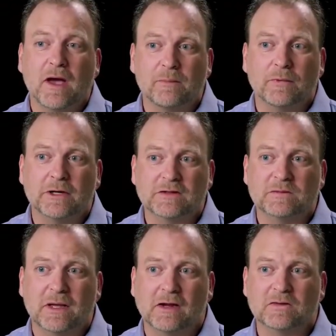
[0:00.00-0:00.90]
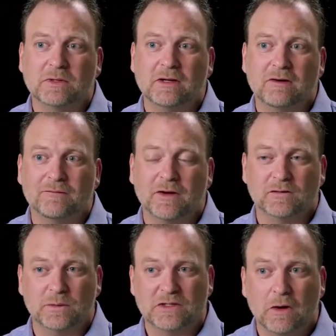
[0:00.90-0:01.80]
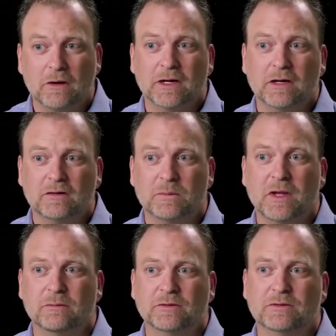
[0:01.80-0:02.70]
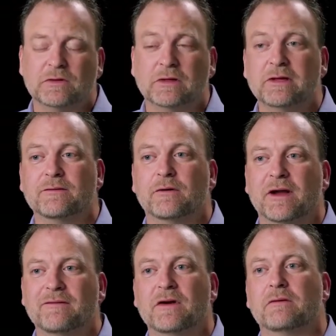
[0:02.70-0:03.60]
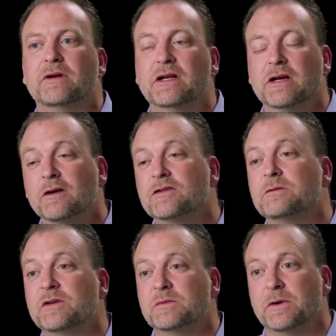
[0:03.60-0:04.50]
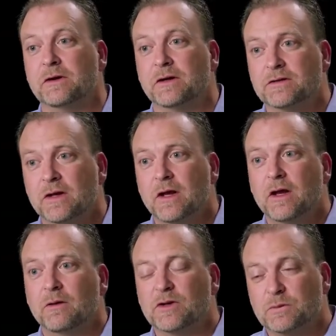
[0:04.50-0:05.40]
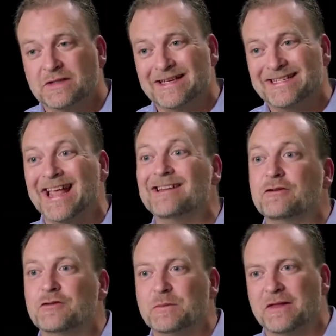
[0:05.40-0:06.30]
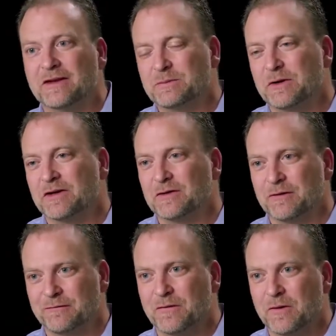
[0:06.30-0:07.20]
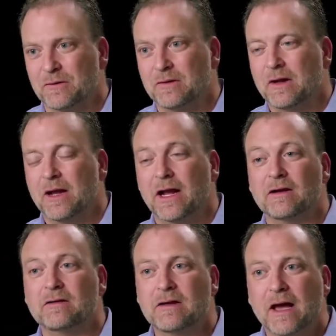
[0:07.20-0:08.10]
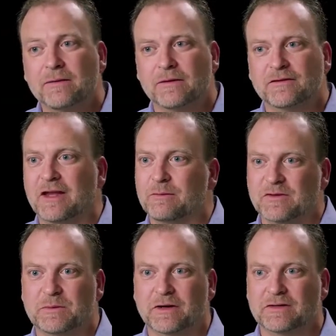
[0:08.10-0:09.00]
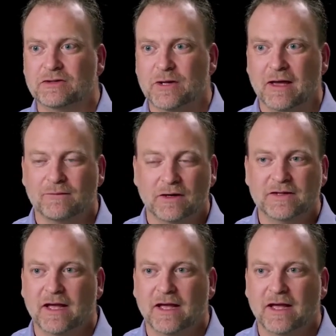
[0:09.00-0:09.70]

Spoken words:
Operations Management Interface, we targeted to be able to deliver a very custom experience, which was intended to be the experience on the phone, and not the same experience that you have on a